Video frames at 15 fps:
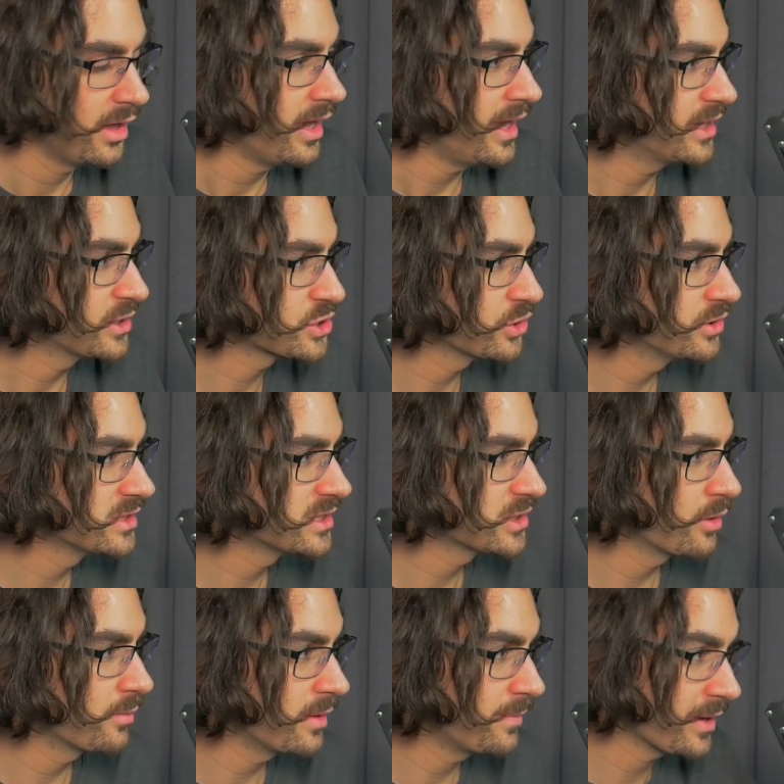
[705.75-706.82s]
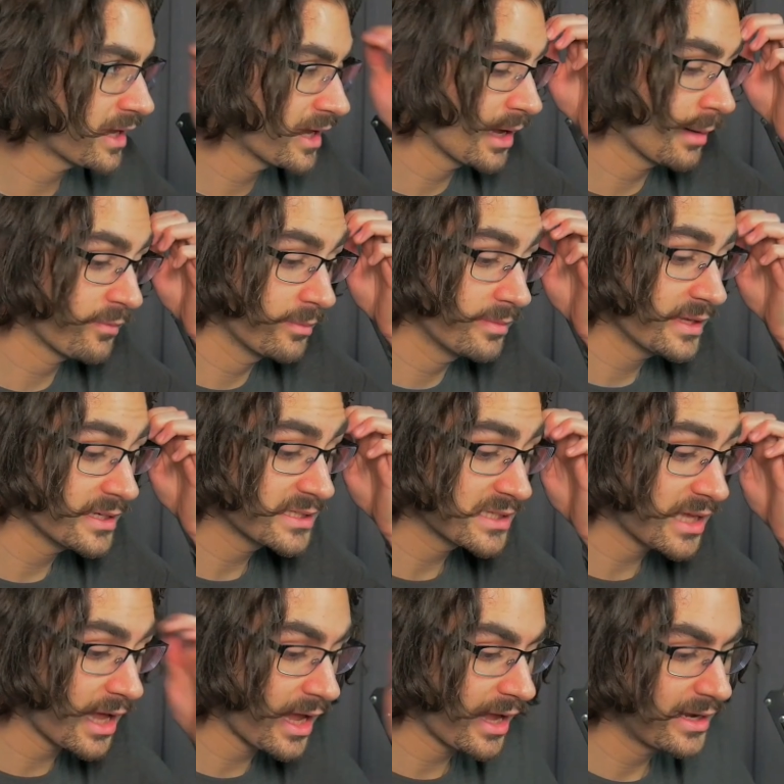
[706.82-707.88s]
it should still be picking up from this
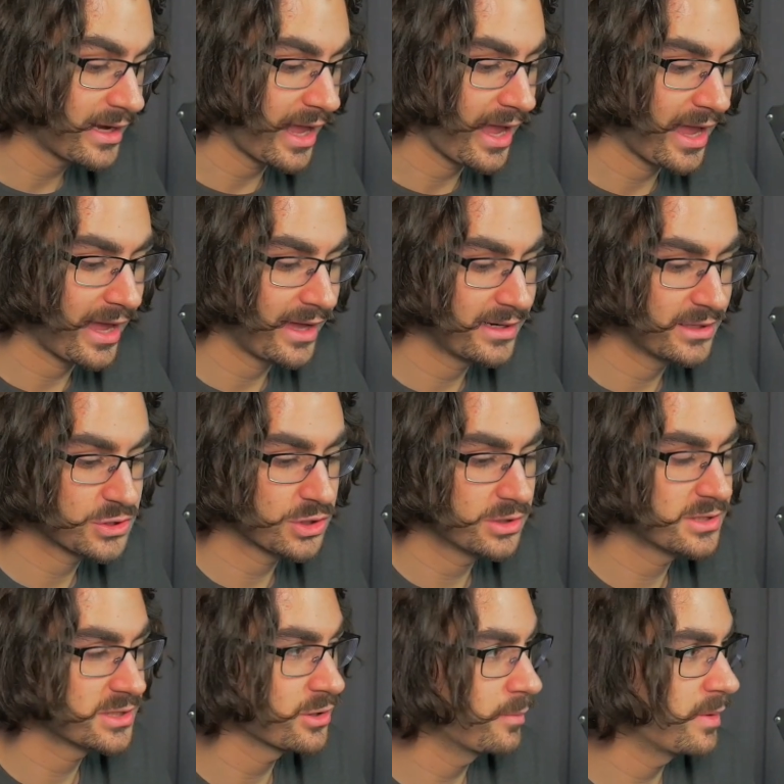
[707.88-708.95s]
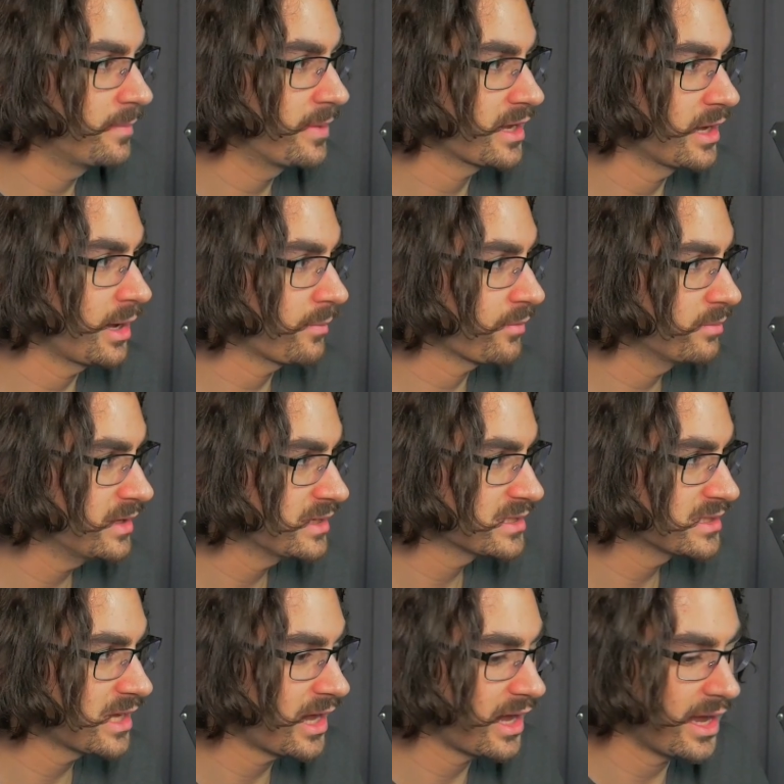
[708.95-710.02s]
side, and it should still be picking up from this
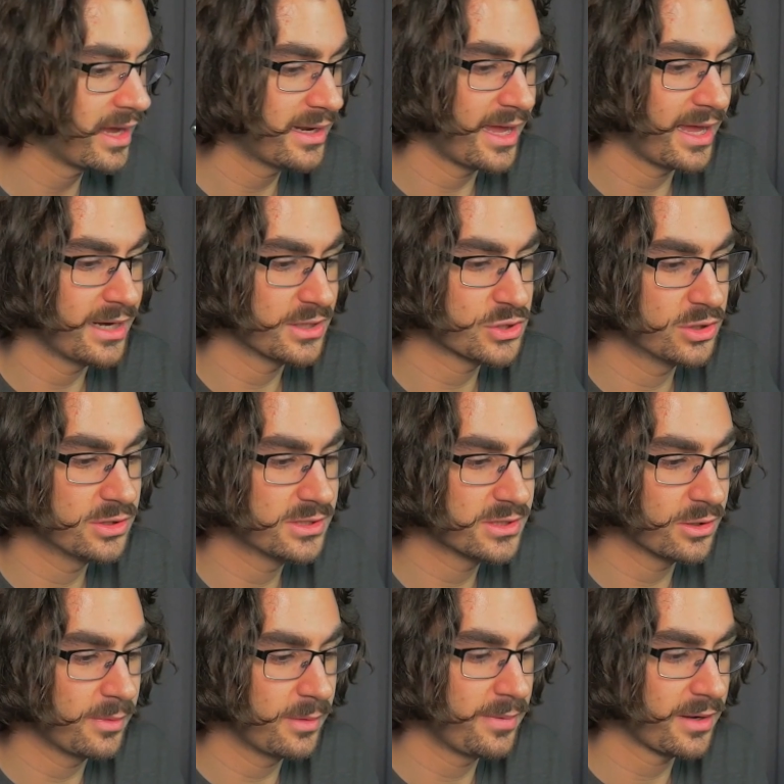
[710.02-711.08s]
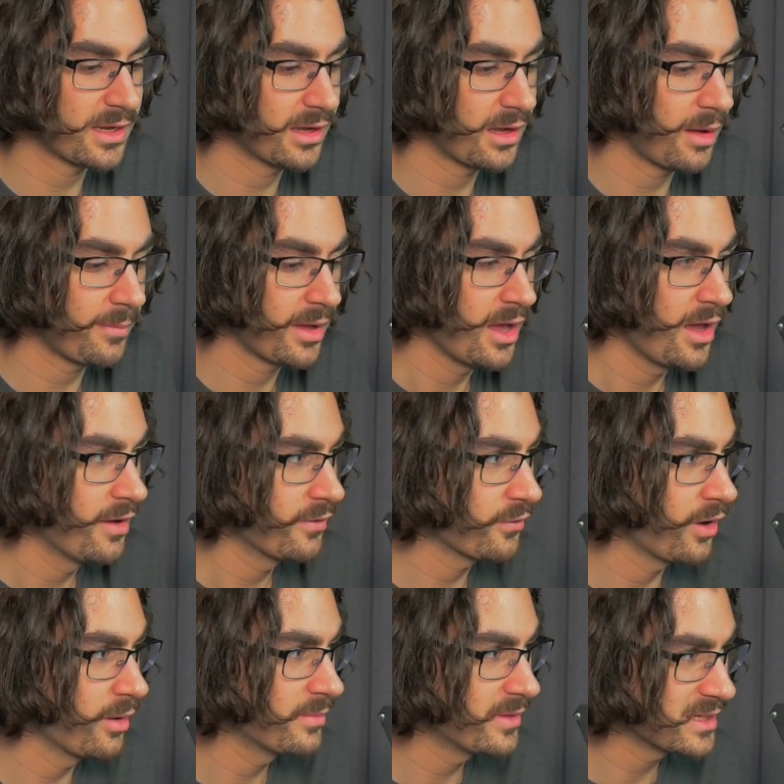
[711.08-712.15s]
side, and it should still be picking up
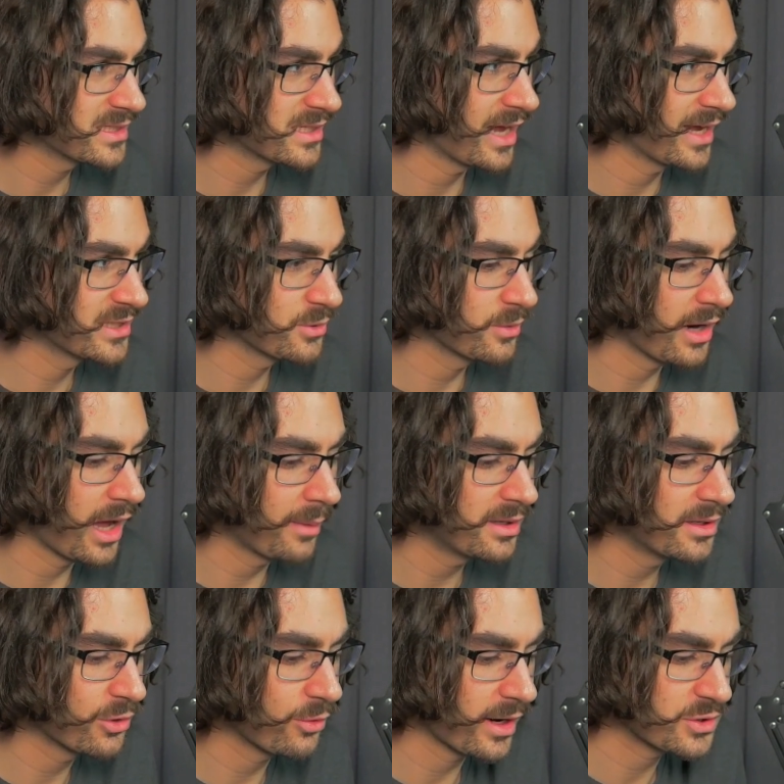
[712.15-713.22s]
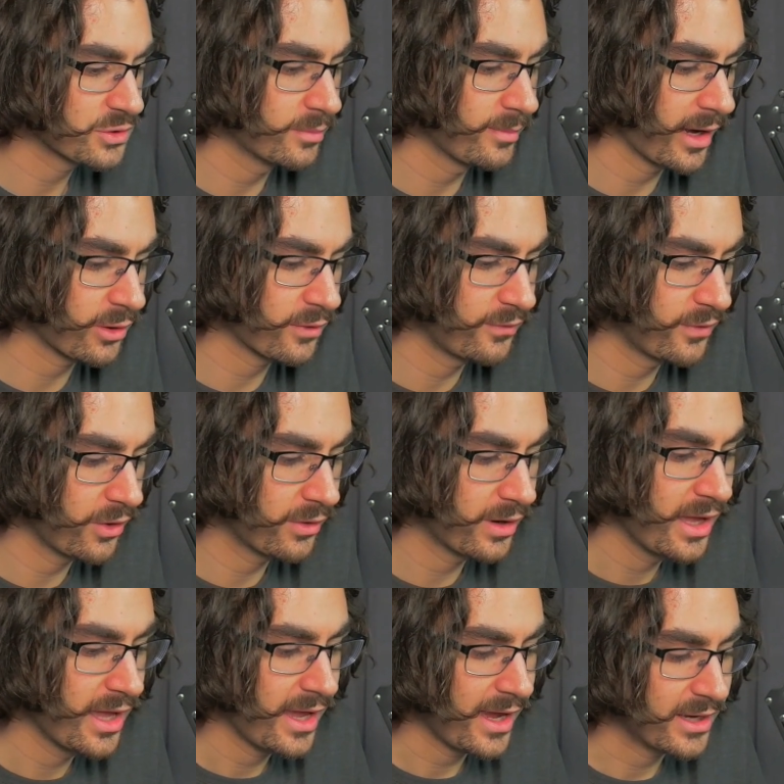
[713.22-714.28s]
from this side. So an omnidirectional microphone
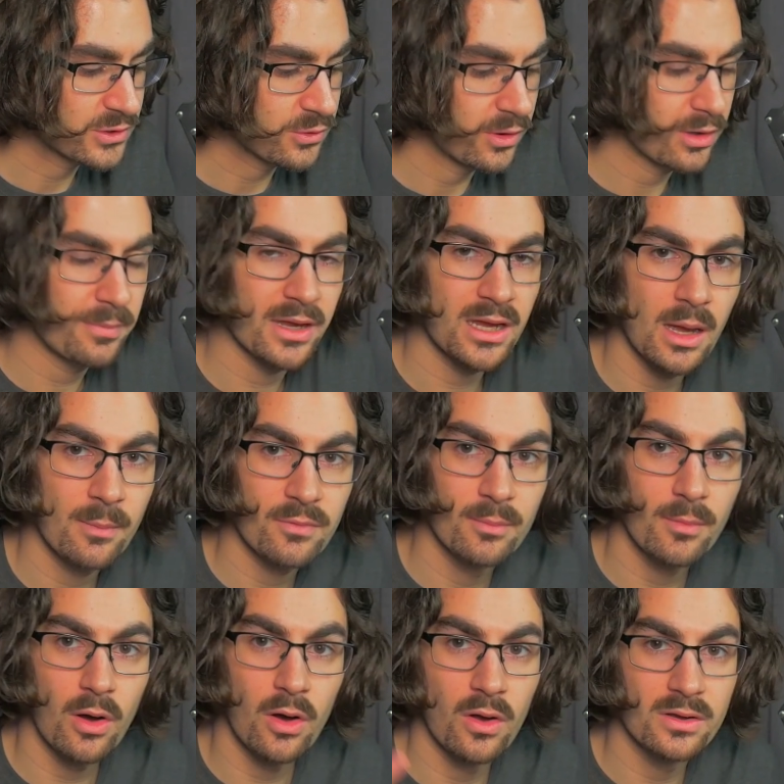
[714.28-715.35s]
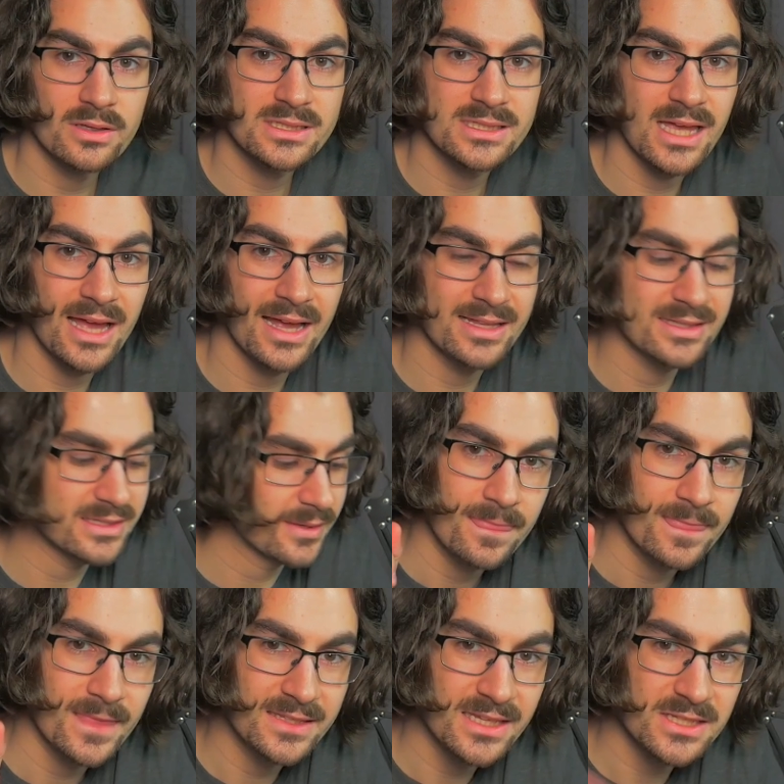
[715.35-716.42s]
is going to pick up from all sides.
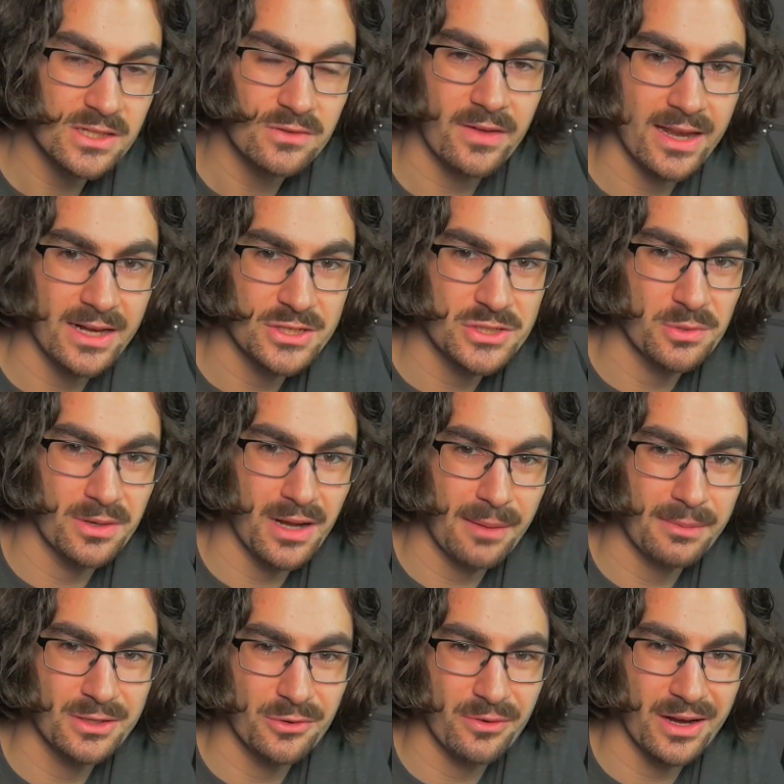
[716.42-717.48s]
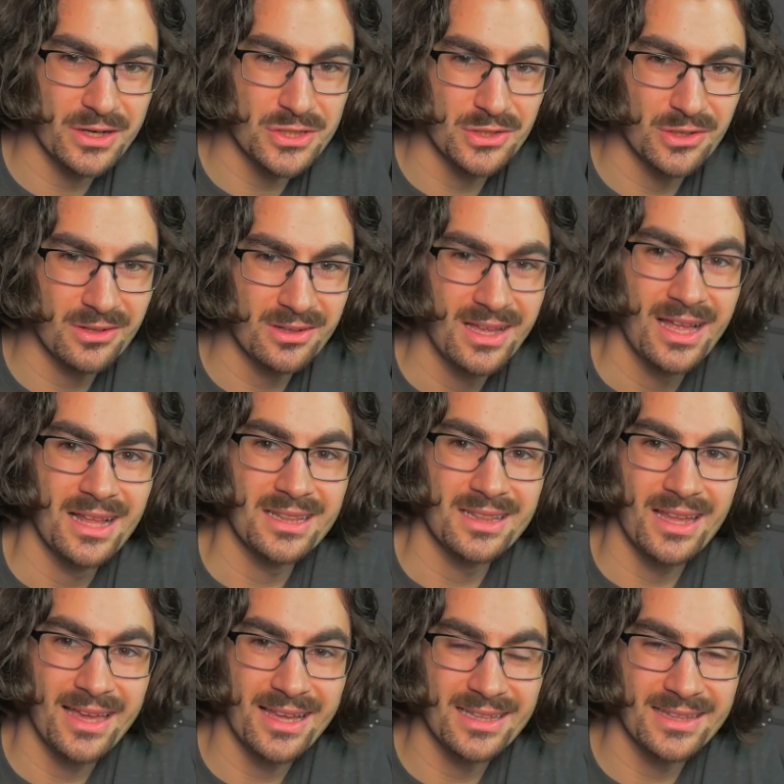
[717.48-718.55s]
The disadvantage to an omnidirectional,
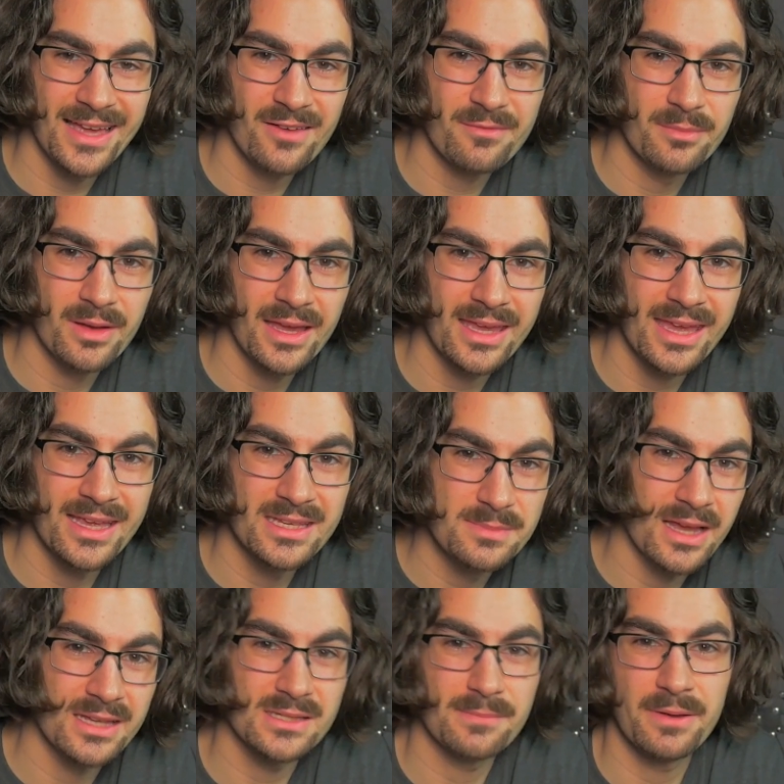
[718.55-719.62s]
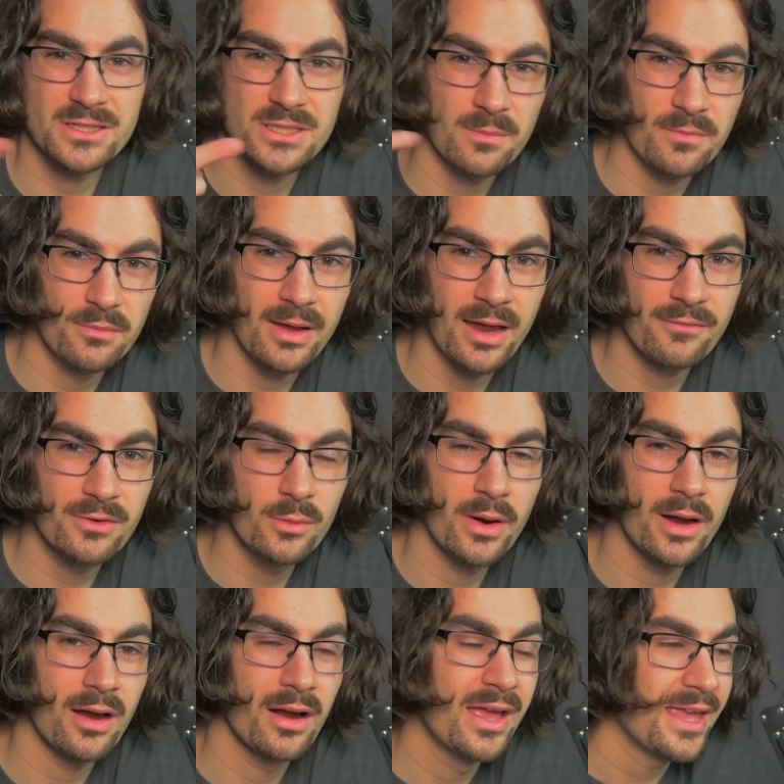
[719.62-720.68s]
like a lav mic, is because it picks up from
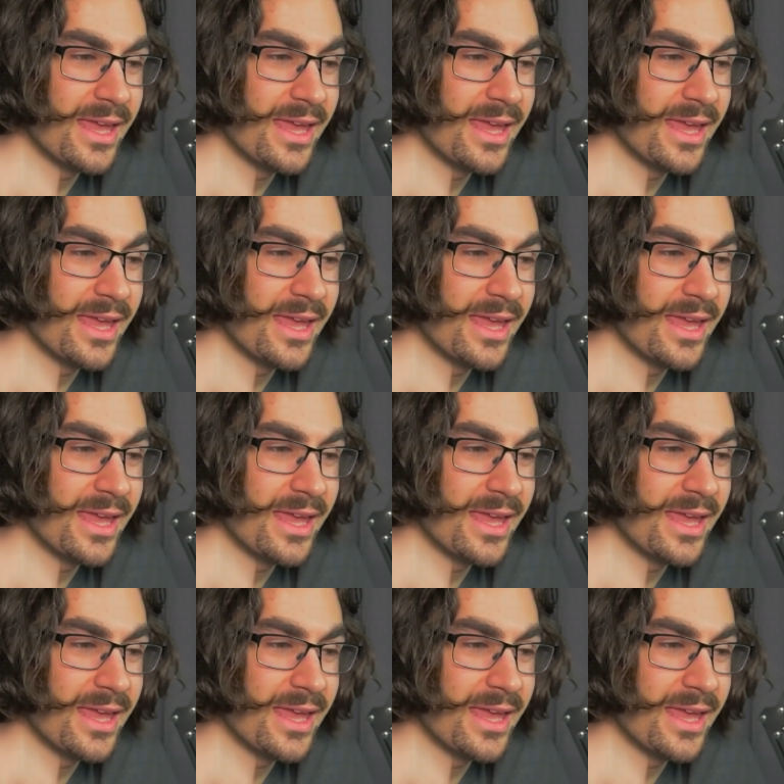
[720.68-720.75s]
everywhere.